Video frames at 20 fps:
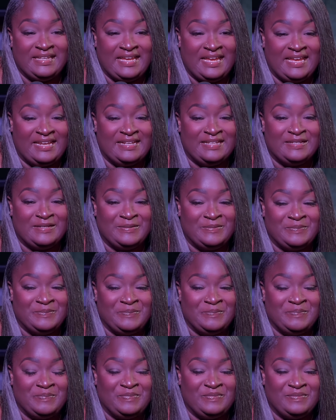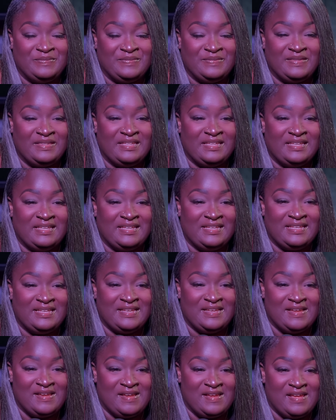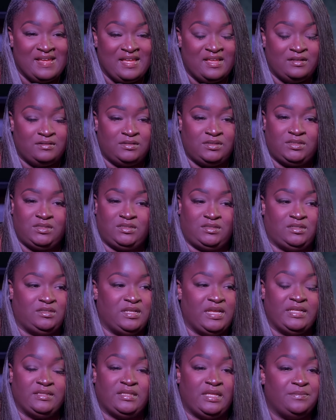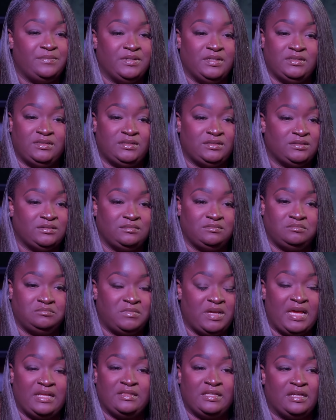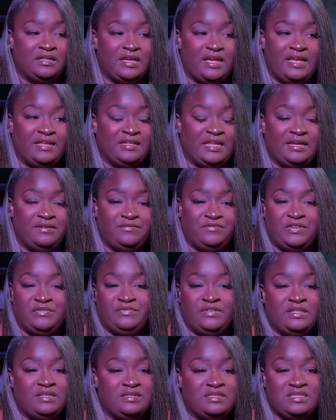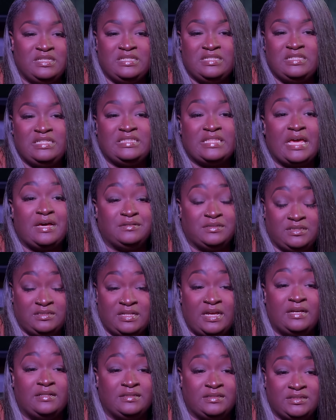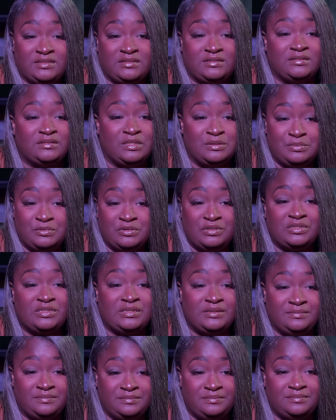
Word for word: And yeah. um, how much did you think was in the bank? Not that much. I thought I had like fifty thousand, sixty thousand dollars. No bullshit.